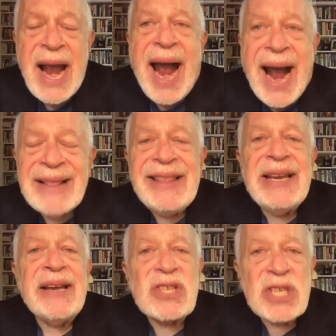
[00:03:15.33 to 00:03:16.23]
at the
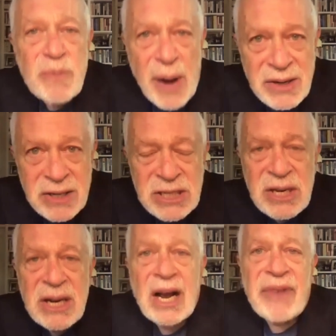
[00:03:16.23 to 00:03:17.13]
expense
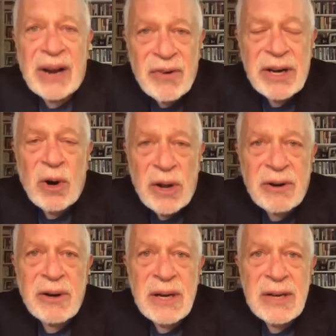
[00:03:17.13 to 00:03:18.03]
of every
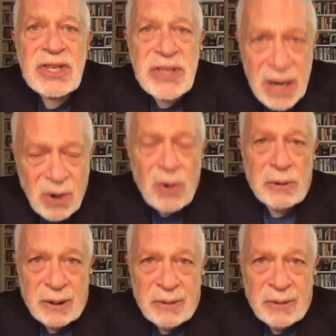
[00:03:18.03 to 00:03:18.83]
other stakeholder.